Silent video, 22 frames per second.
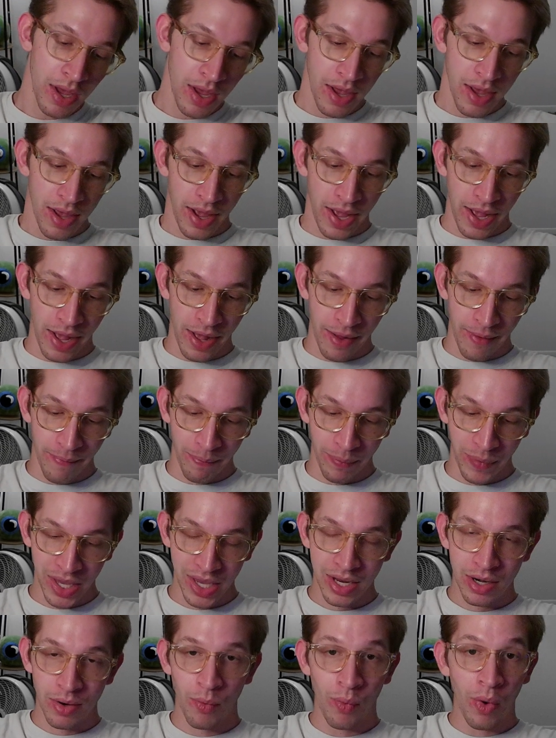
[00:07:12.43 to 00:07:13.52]
And
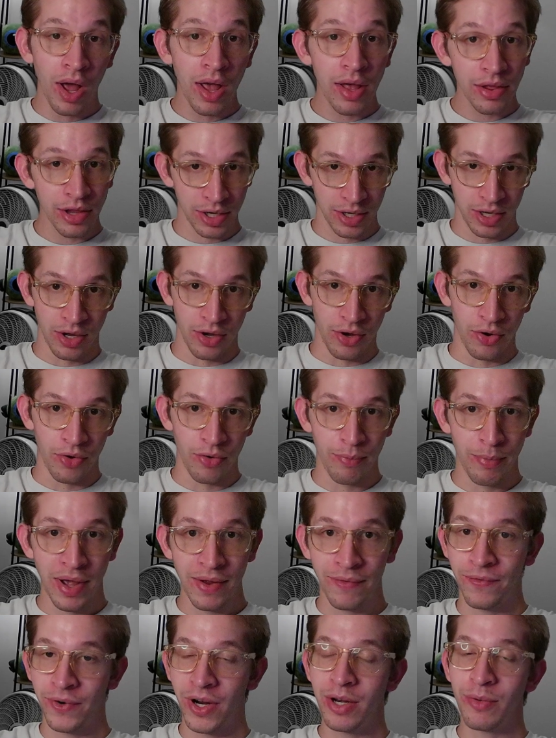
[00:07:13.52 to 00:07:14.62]
a while ago, my
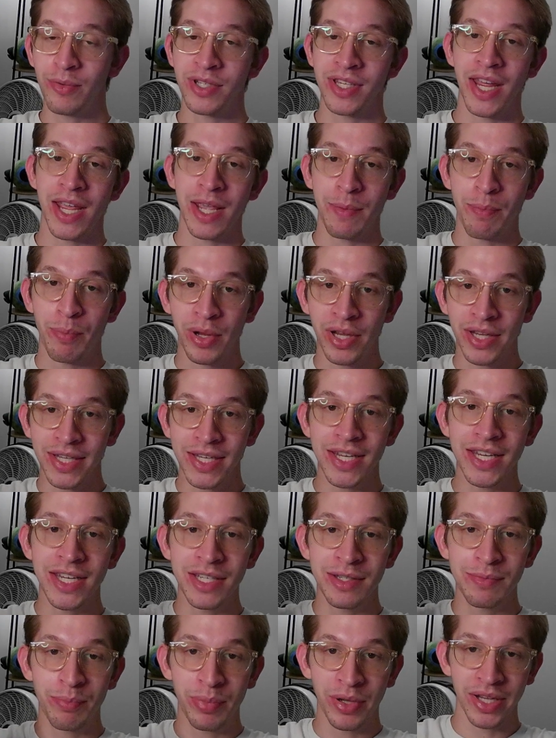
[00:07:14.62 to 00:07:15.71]
friend was like,
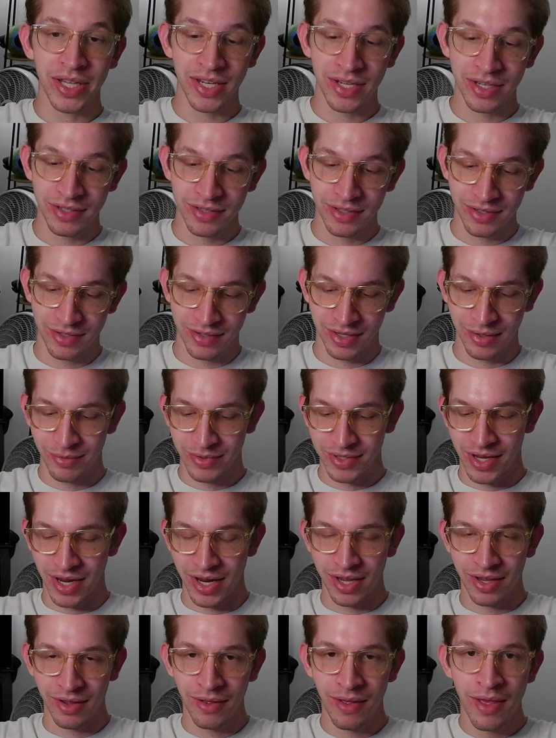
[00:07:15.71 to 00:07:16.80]
please, please, he was
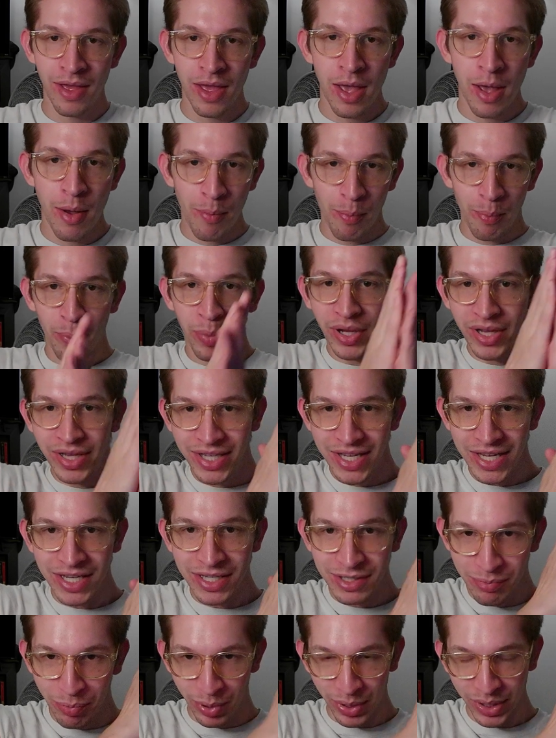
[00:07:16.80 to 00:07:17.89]
like,
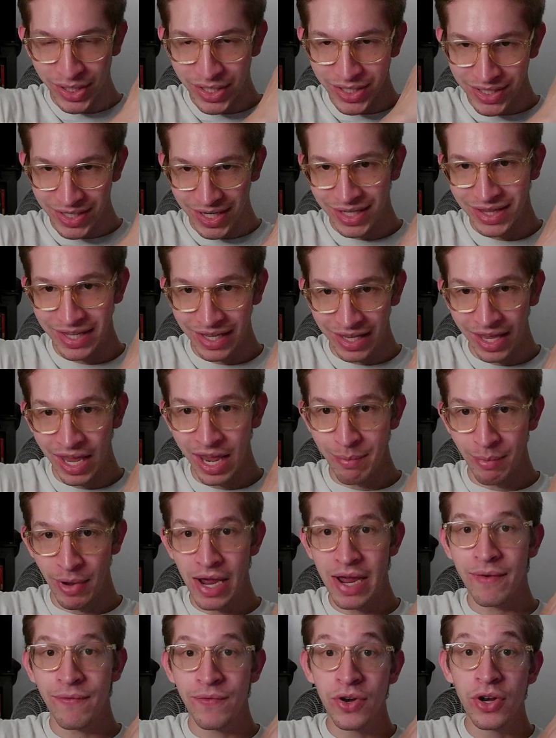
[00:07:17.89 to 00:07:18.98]
please, please get the game. I
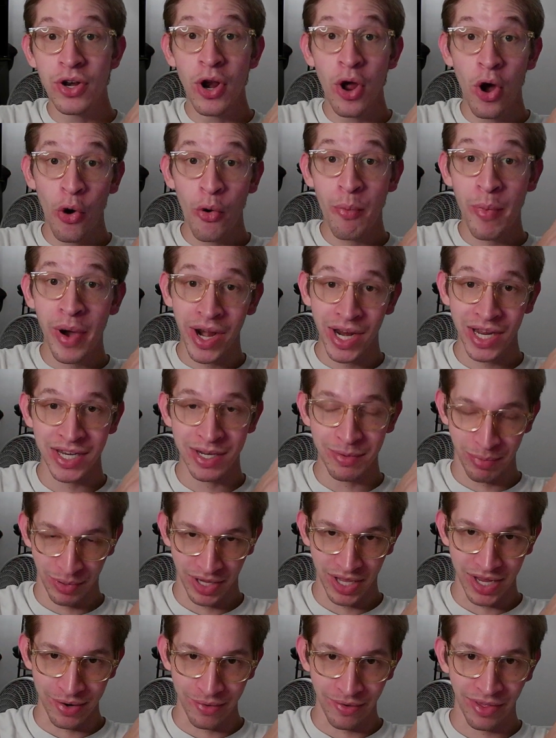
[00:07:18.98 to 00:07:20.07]
have nobody to
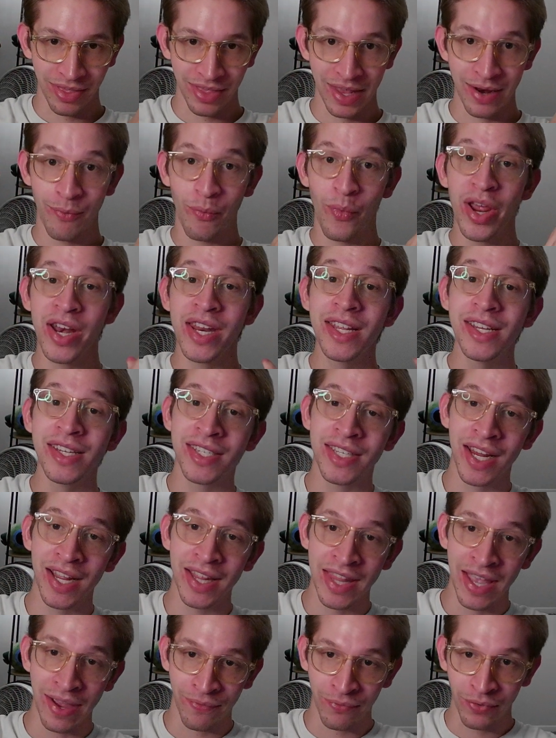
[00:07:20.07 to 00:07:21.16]
play with. And when he said
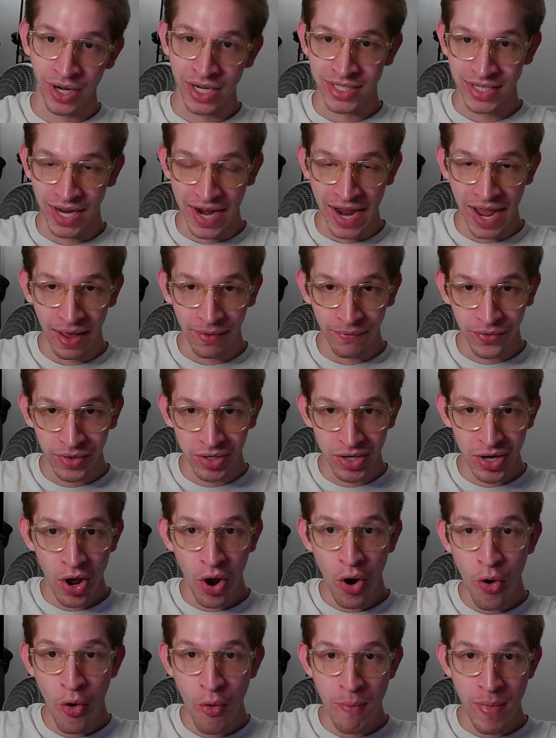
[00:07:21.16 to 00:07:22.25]
that phrase, I have
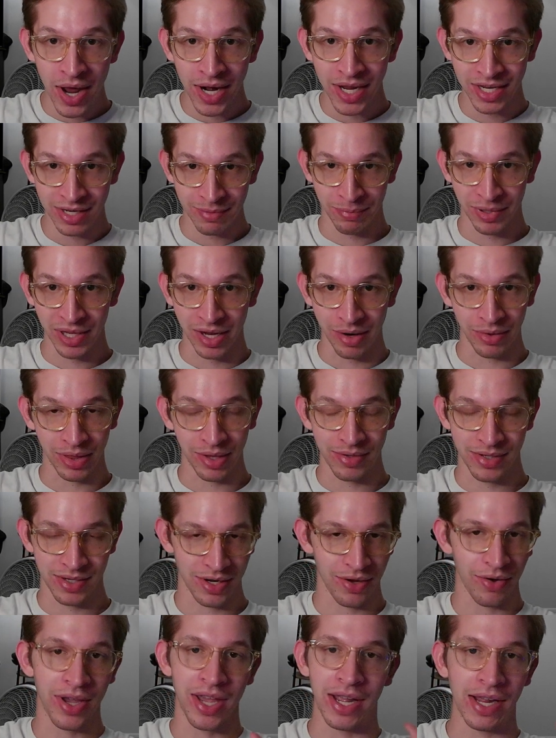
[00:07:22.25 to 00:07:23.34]
nobody to play with, I was like,
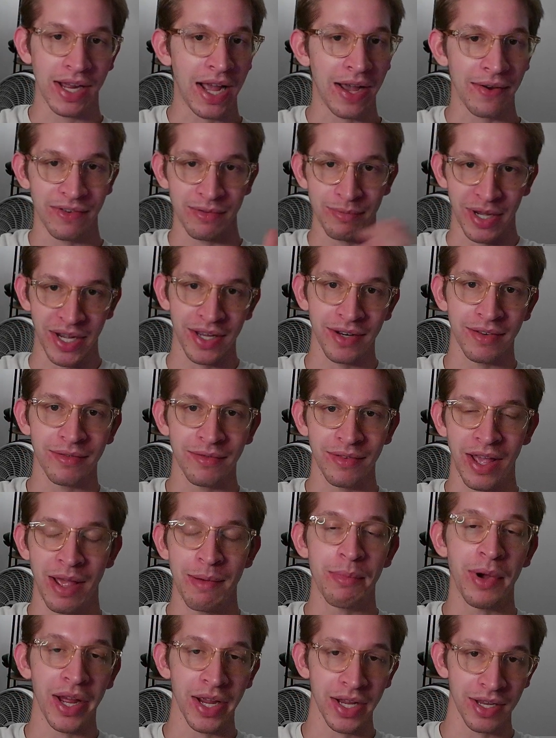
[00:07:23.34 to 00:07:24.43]
okay, I have to buy it. I'm
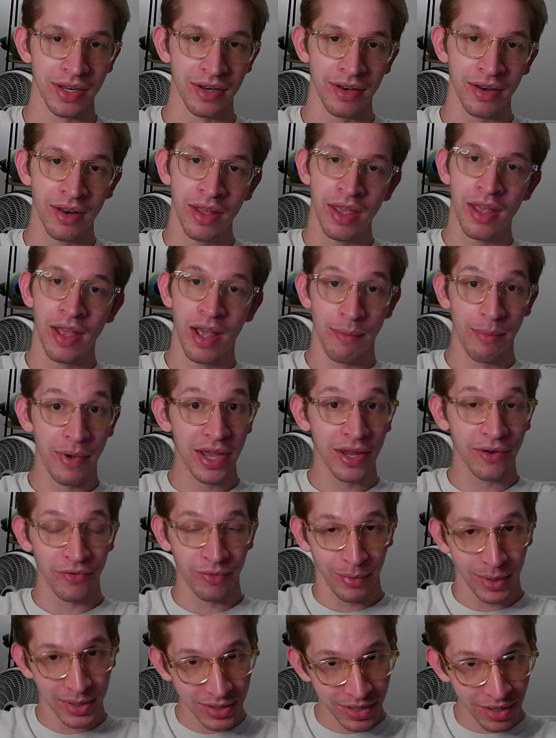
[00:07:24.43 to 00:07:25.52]
buying it. I'm buying it for
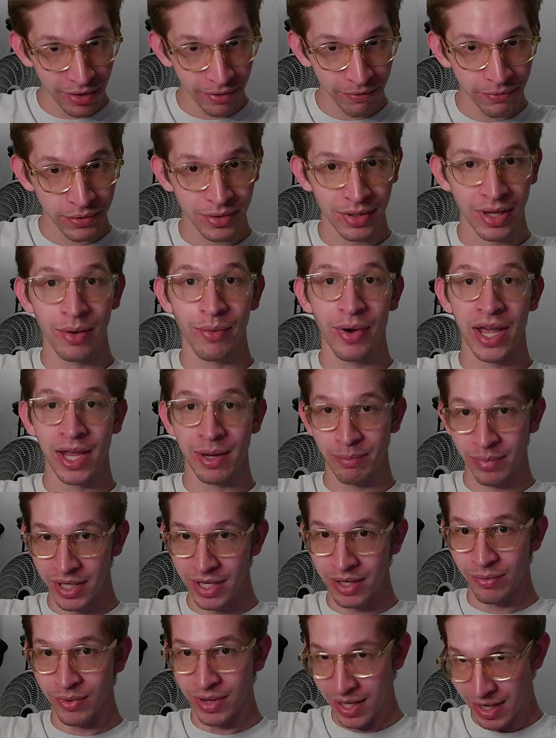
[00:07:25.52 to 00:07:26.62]
myself so that I can play
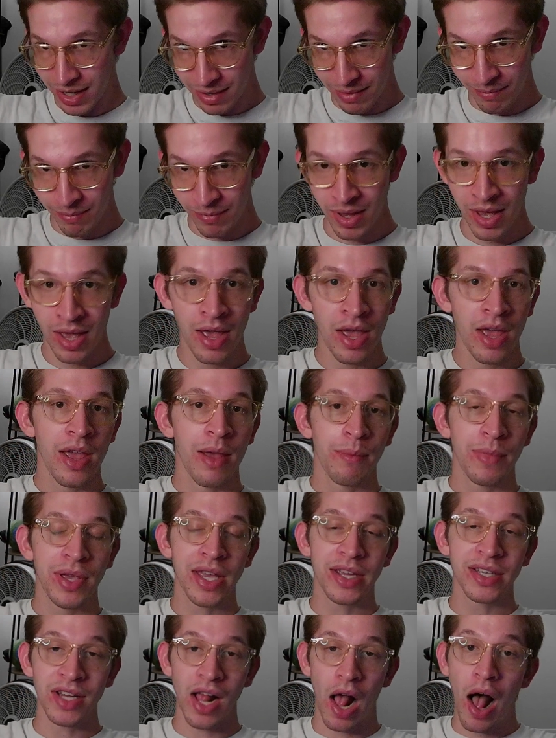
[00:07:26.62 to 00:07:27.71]
it with him.
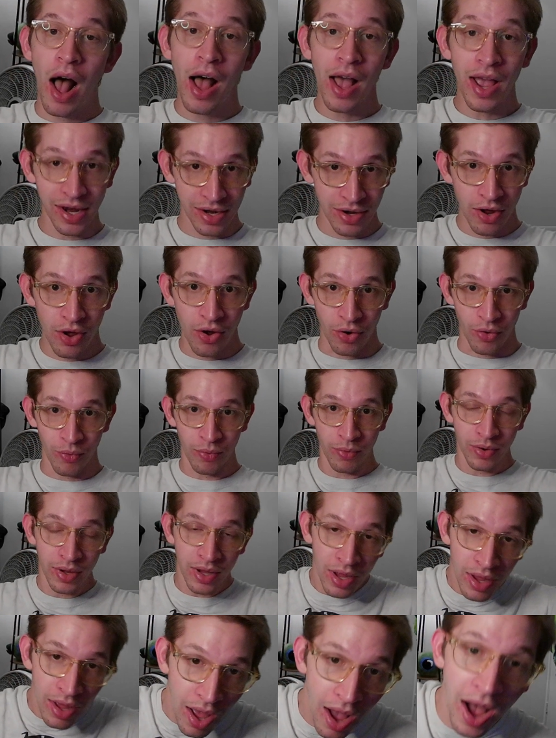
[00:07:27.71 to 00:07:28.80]
Because I know
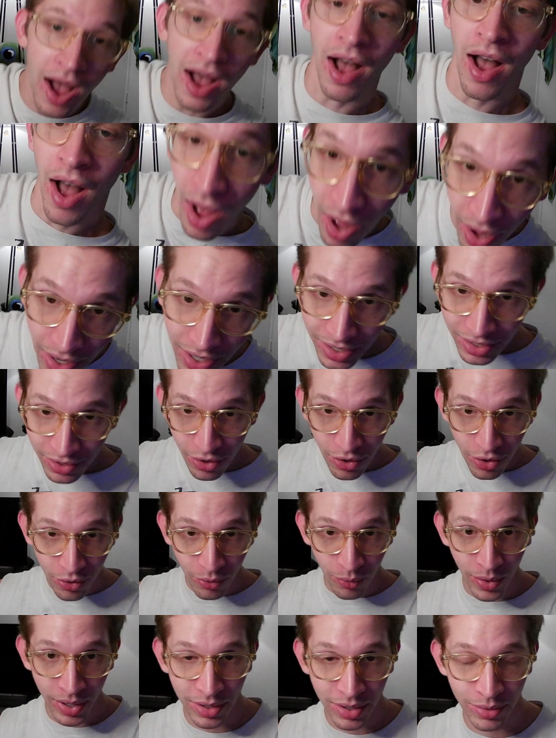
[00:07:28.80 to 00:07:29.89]

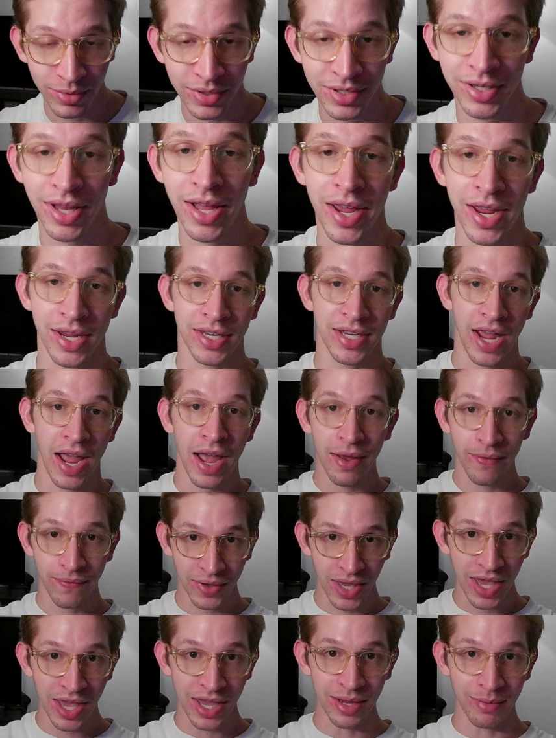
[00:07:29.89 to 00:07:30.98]
what it was like to have
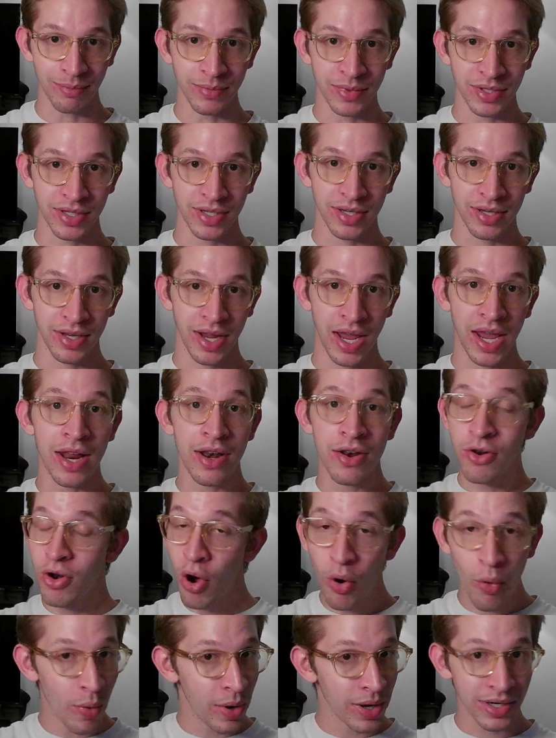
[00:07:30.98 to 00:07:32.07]
games and no
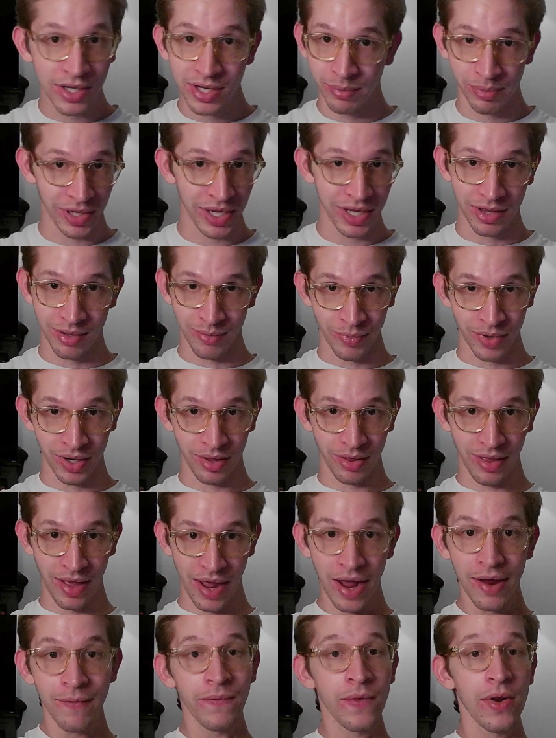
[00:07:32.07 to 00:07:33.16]
one to play them with.
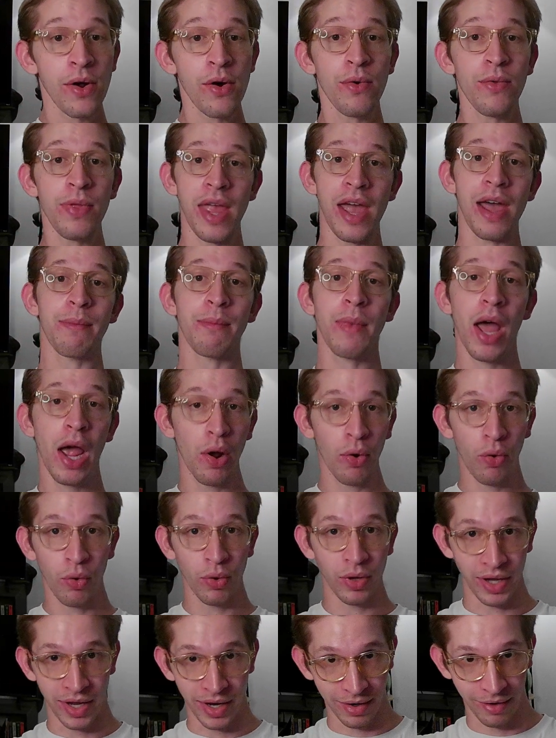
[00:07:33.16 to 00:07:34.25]
I've known that my whole
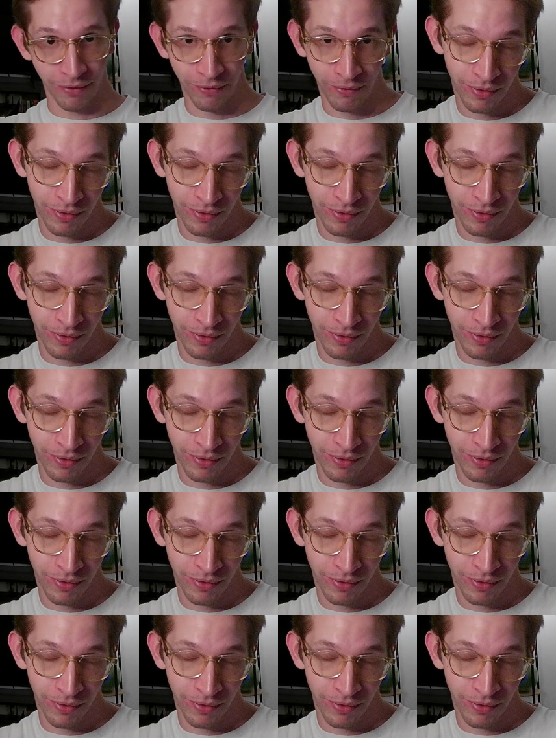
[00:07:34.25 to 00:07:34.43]
life.